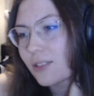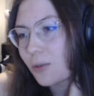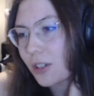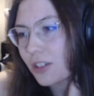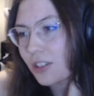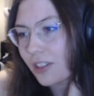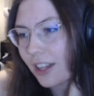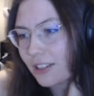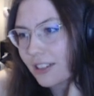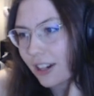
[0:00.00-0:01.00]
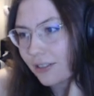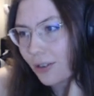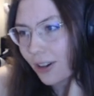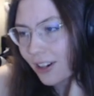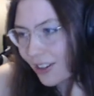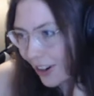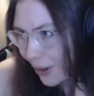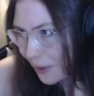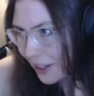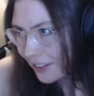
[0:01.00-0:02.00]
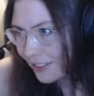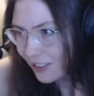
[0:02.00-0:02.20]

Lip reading: which allows knight f4 right away.